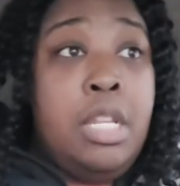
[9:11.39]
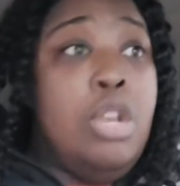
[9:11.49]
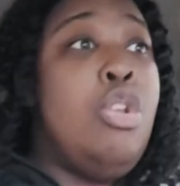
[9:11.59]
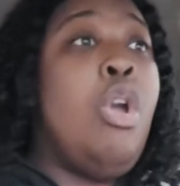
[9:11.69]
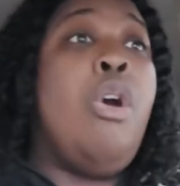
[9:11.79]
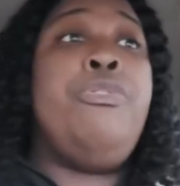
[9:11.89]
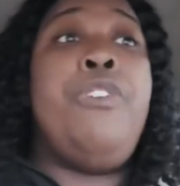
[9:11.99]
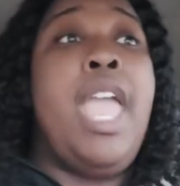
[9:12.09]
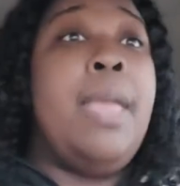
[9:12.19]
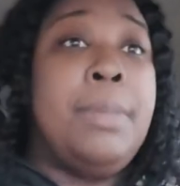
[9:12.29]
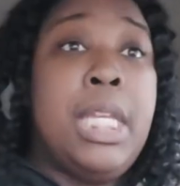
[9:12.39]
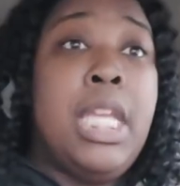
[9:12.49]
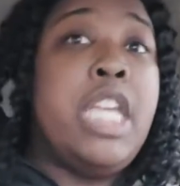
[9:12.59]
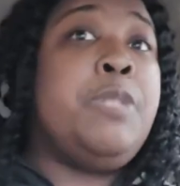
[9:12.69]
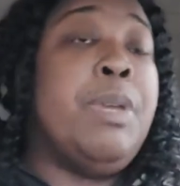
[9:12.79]
No
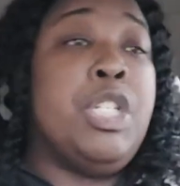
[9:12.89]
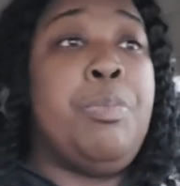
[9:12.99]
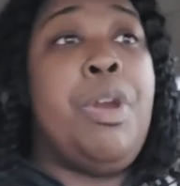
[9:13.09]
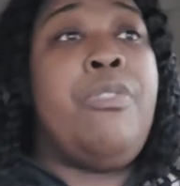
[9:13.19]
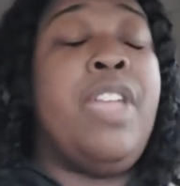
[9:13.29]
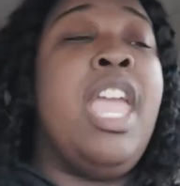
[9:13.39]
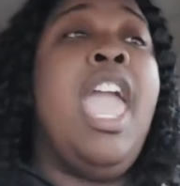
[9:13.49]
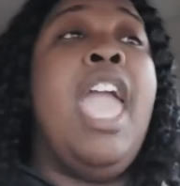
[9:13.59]
family is picture perfect.